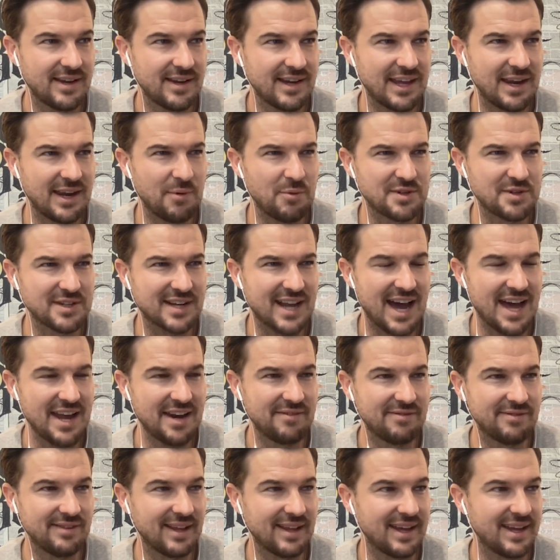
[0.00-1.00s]
and it was kind
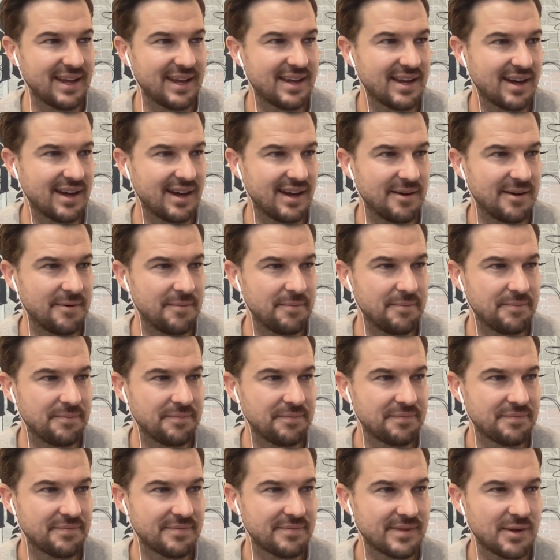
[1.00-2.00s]
of like um,
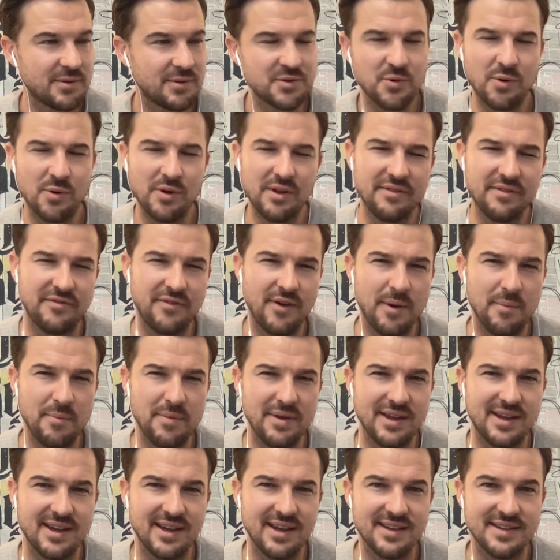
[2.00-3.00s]
it was really fun
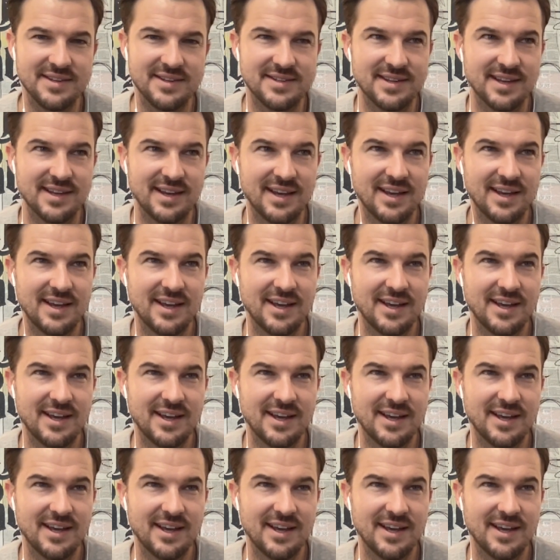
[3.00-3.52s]
because